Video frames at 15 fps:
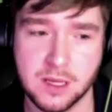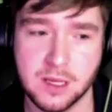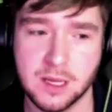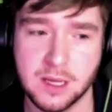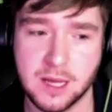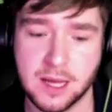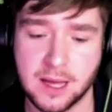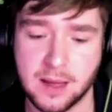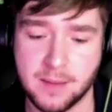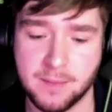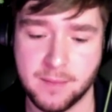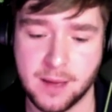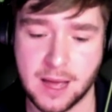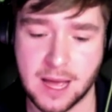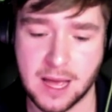
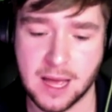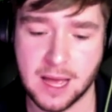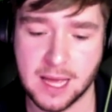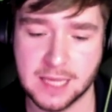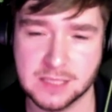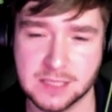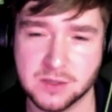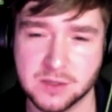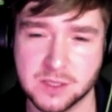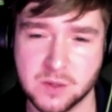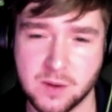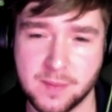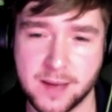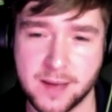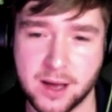um, it's also
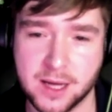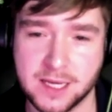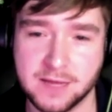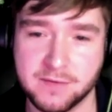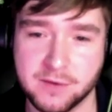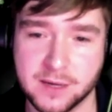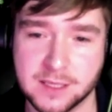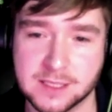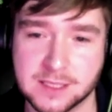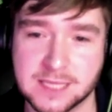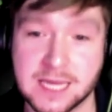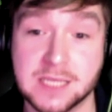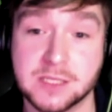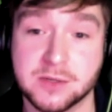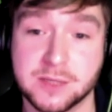about our differing
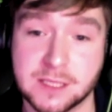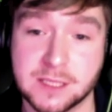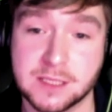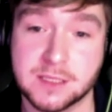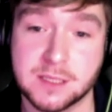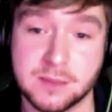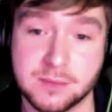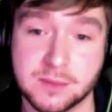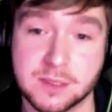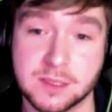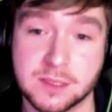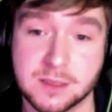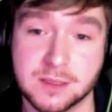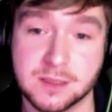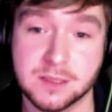sensory systems.